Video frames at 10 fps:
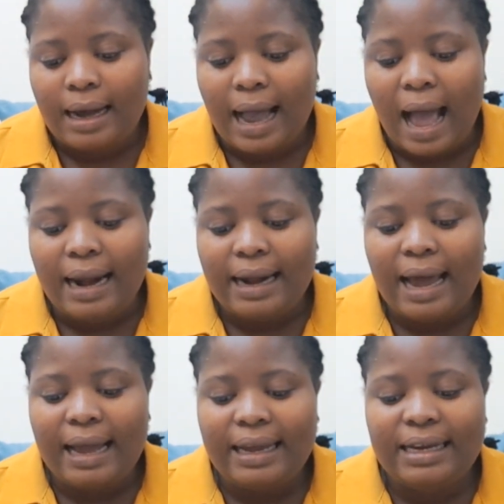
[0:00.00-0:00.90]

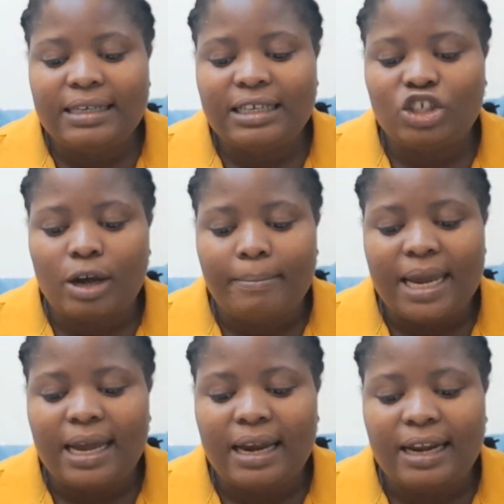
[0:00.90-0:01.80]
Ghana, India,
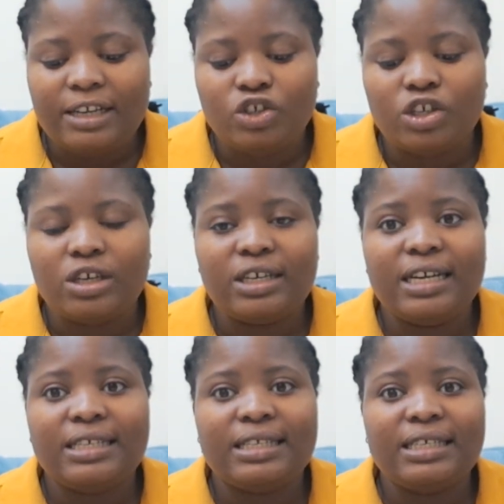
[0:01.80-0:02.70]
Jamaica,
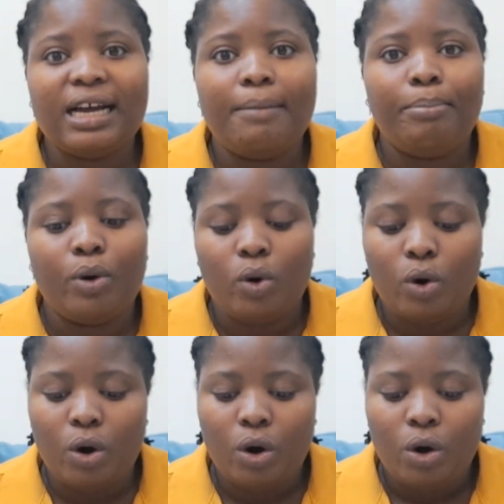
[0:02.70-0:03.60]
Nigeria,
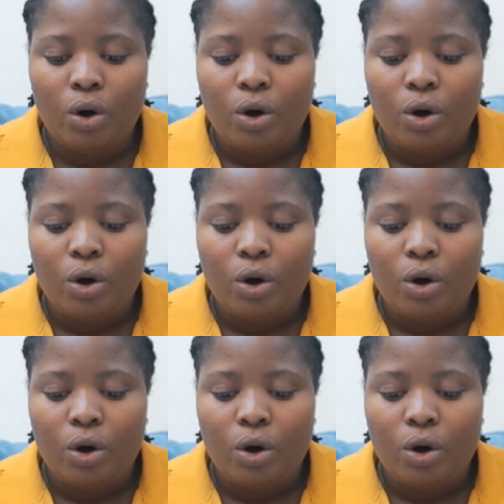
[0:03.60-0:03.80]
Singapore,